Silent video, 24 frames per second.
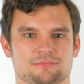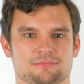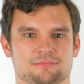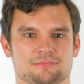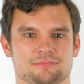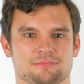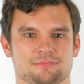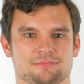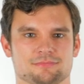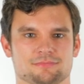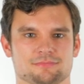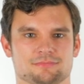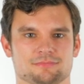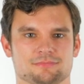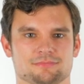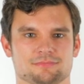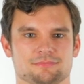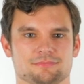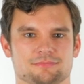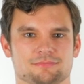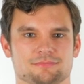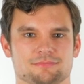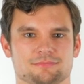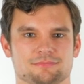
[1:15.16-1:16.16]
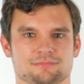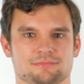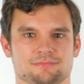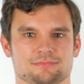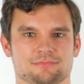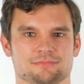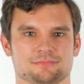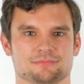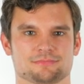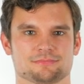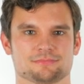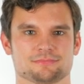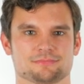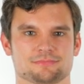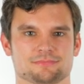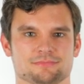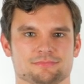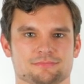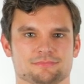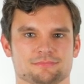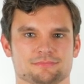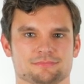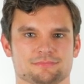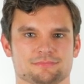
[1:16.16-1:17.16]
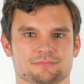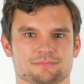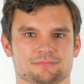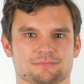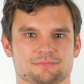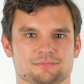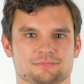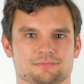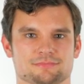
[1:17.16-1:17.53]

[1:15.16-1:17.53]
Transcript: No words are spoken by the person on screen.